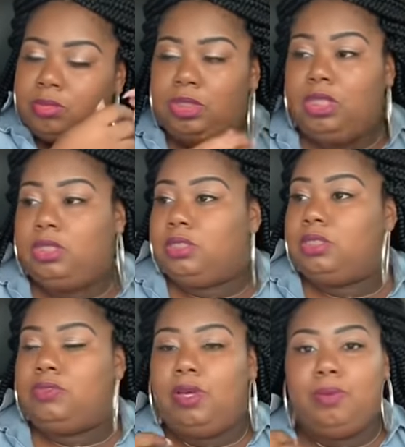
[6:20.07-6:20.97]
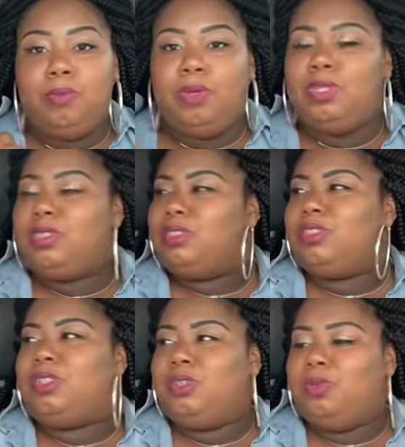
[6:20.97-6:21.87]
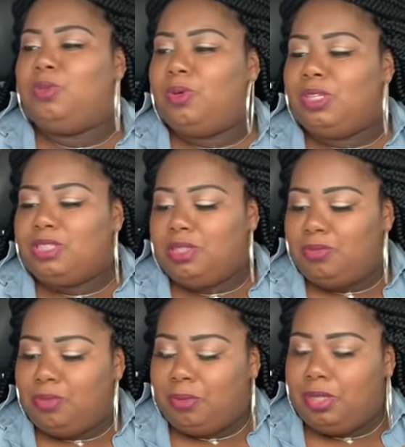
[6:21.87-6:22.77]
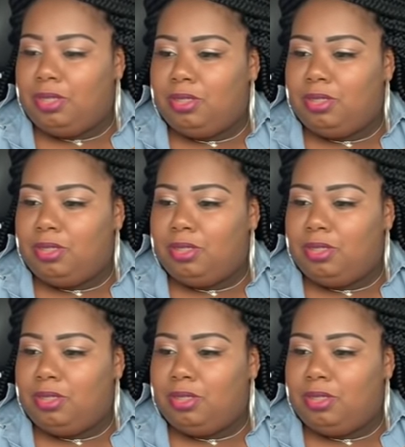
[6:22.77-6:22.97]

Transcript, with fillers: Chili's is fine. What do you want something?